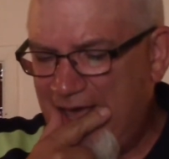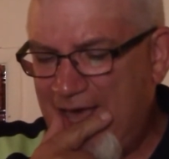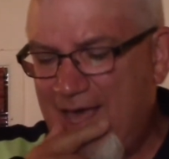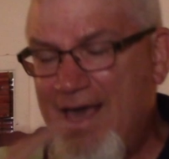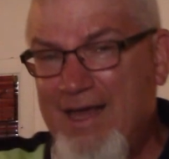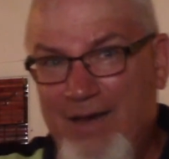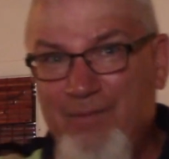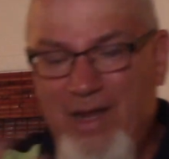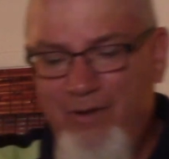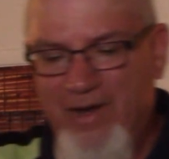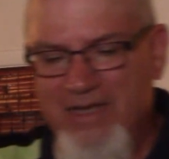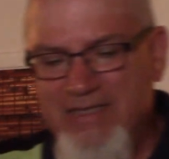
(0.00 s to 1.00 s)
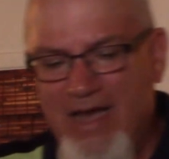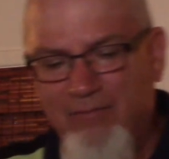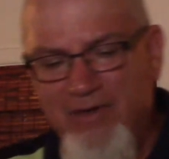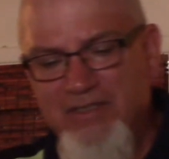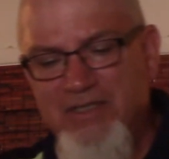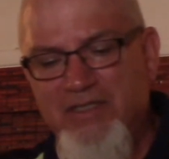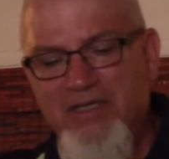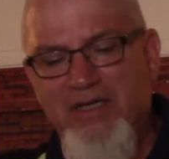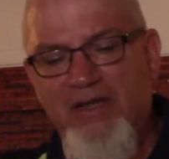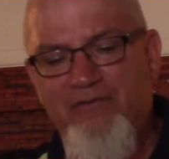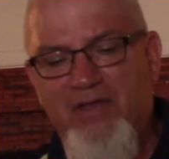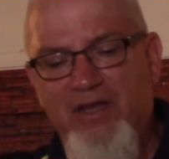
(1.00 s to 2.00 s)
And in many ways, that was a
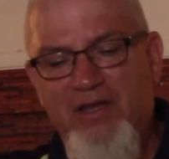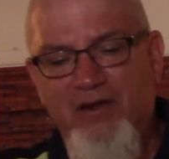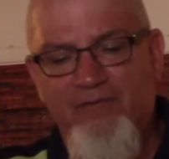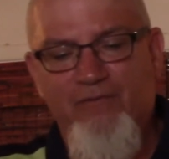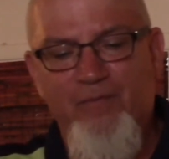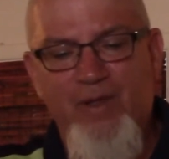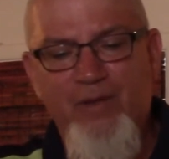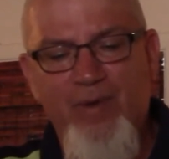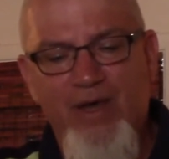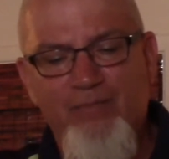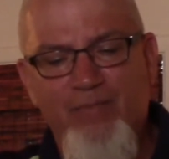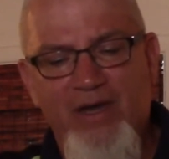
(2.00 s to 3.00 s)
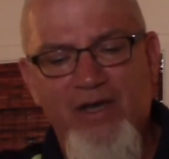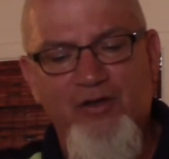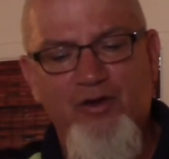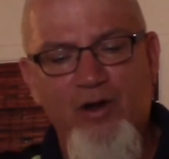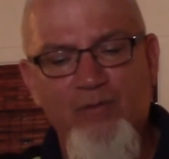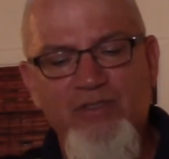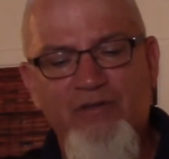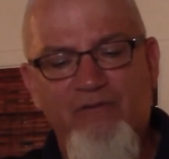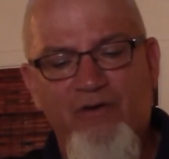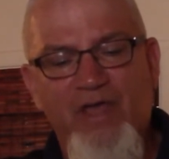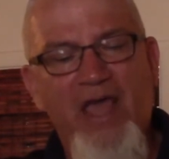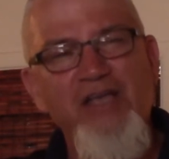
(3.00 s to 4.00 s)
significant year for me, but, but in terms of
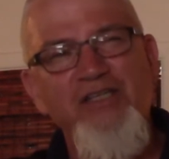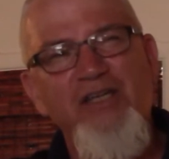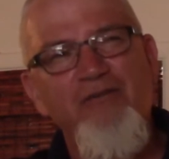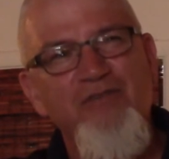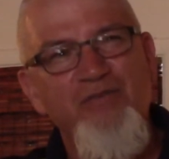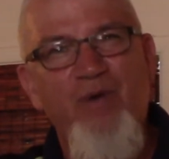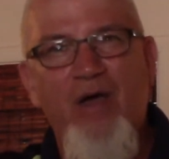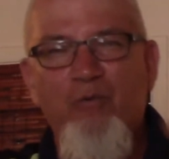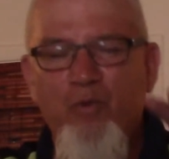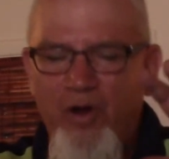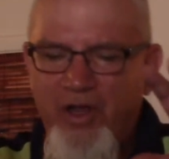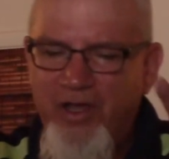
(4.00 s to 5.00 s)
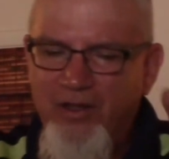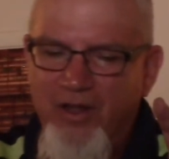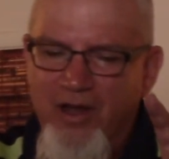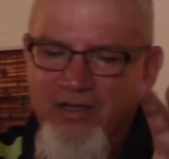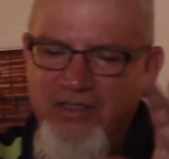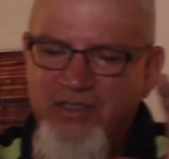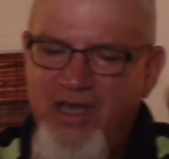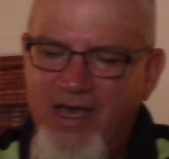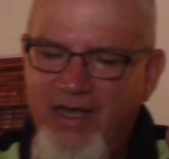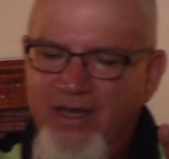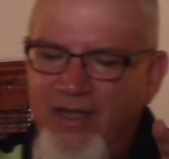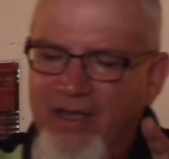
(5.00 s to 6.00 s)
vocation, it was by working
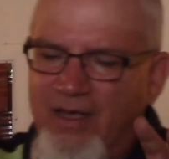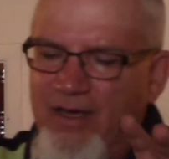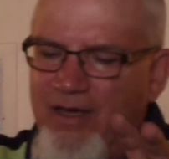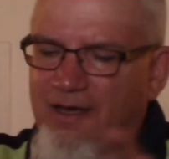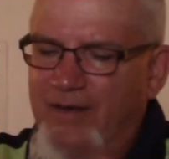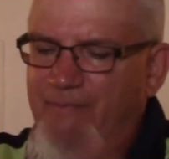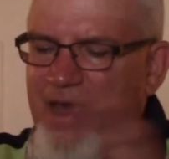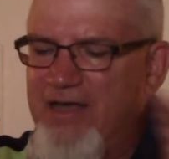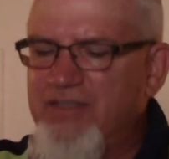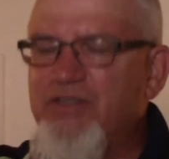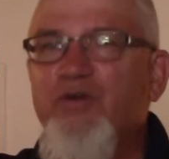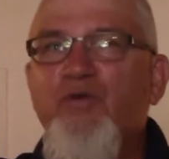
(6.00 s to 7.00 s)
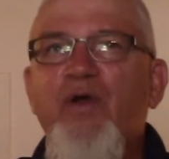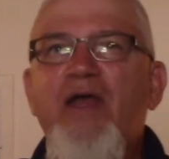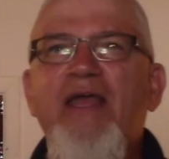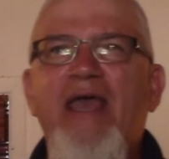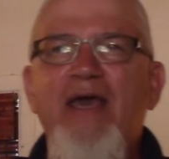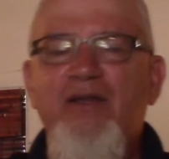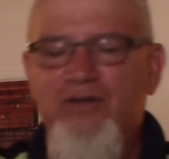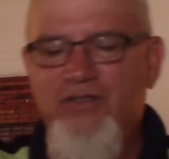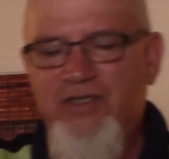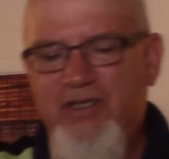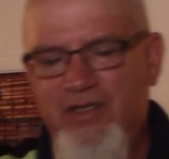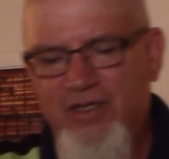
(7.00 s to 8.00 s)
alongside uh, Pastor Craig
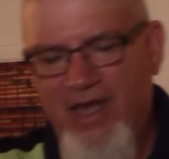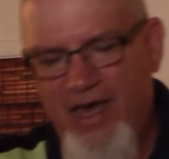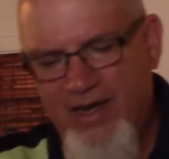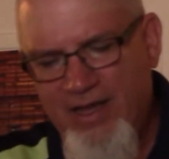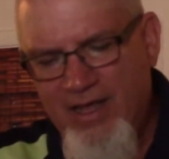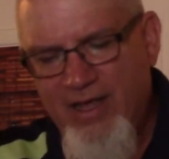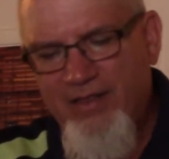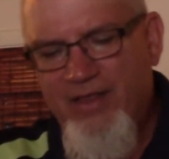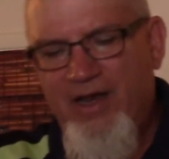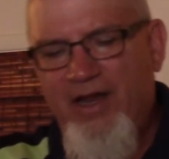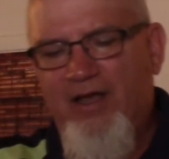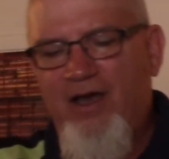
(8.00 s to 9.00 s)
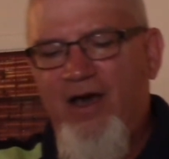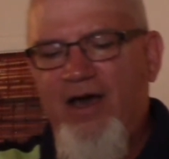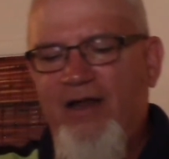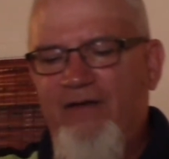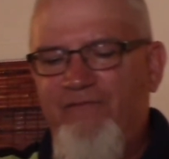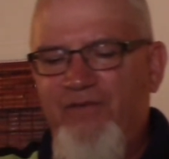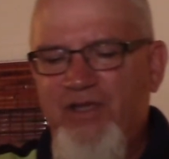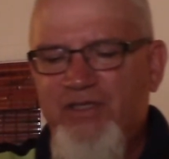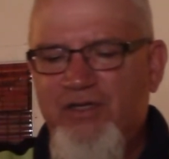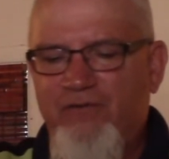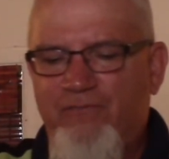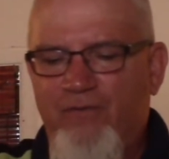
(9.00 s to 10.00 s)
Anderson that, that I caught a
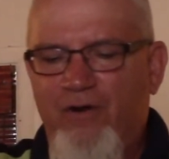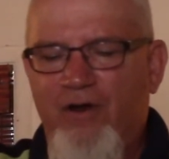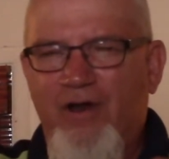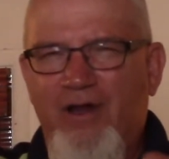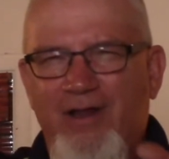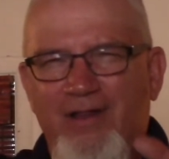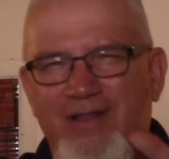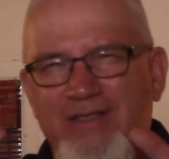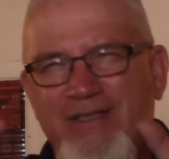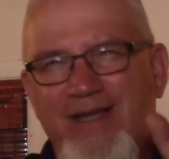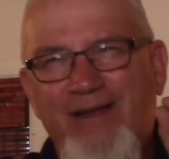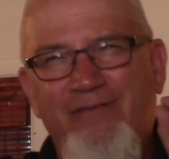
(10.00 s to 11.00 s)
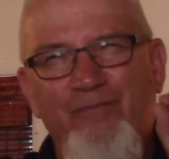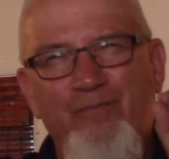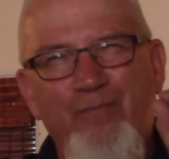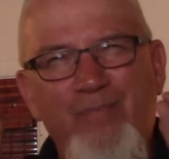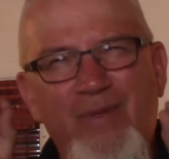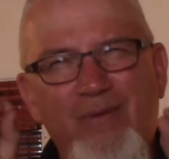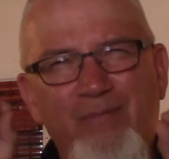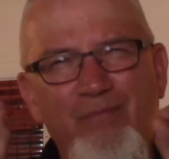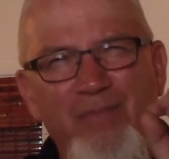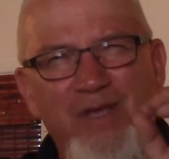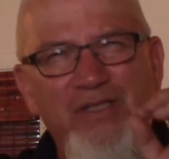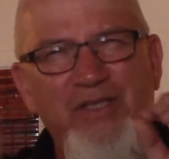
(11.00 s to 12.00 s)
vision for this kind of
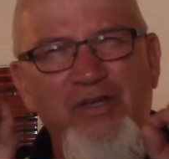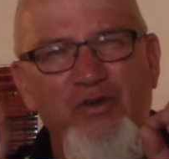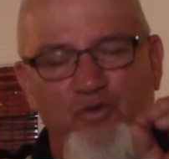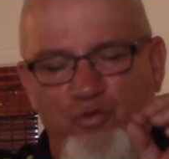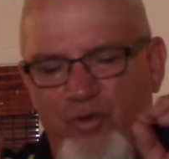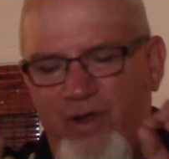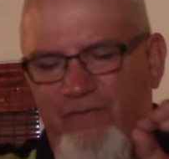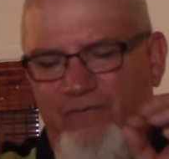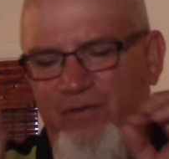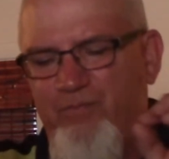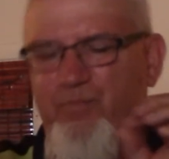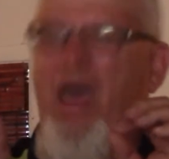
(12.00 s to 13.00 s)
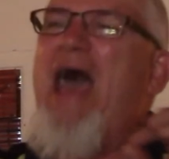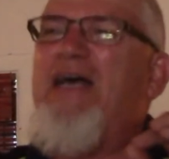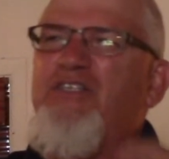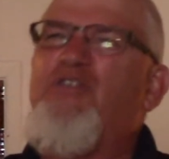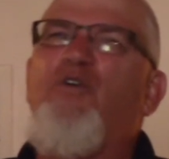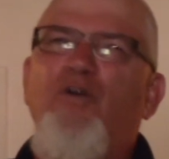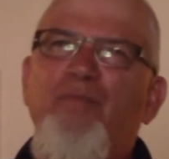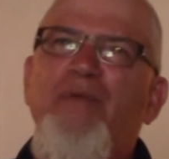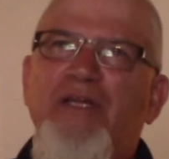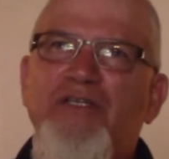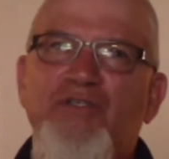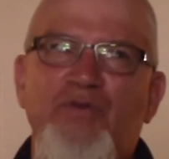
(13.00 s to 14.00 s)
mi mission-driven pastoral
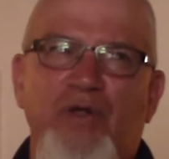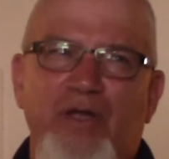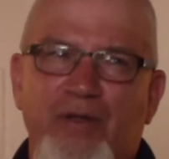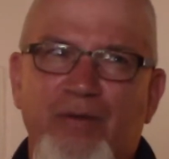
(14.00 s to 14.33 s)
ministry.